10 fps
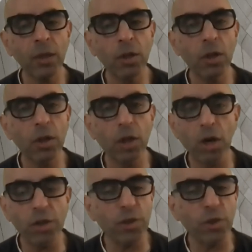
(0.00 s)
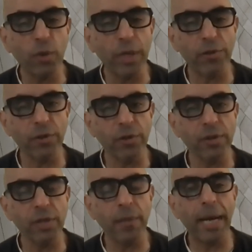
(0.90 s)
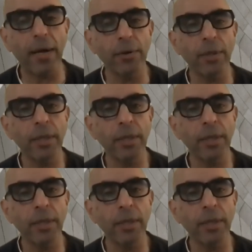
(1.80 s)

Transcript: larger questions about